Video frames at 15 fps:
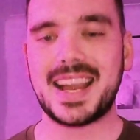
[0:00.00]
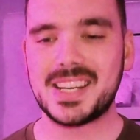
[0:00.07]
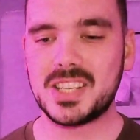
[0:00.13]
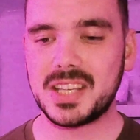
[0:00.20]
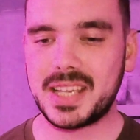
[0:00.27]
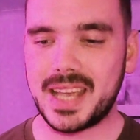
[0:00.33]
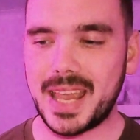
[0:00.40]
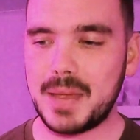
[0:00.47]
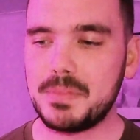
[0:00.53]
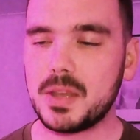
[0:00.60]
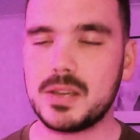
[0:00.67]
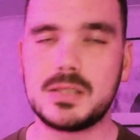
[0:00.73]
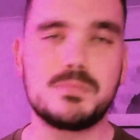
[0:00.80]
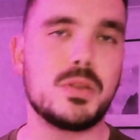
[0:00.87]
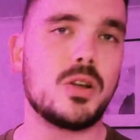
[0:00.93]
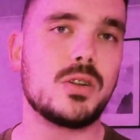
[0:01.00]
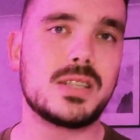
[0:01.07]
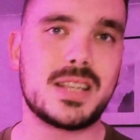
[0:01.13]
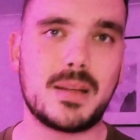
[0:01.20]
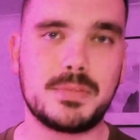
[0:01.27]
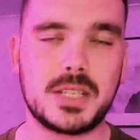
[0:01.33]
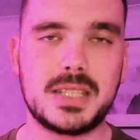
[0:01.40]
to actually keep those
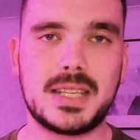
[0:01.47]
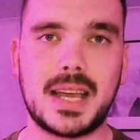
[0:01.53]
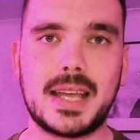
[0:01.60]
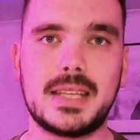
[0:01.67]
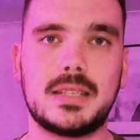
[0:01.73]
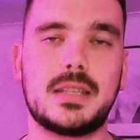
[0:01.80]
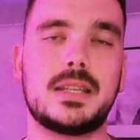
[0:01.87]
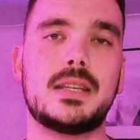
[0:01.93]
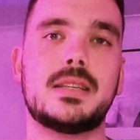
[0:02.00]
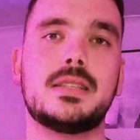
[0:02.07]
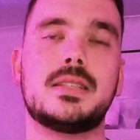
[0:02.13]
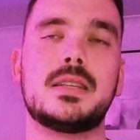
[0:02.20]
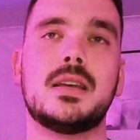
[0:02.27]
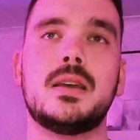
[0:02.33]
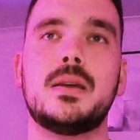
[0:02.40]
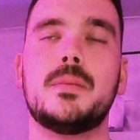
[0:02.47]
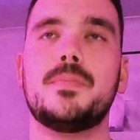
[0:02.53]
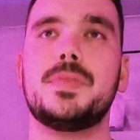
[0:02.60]
blogs up to date is,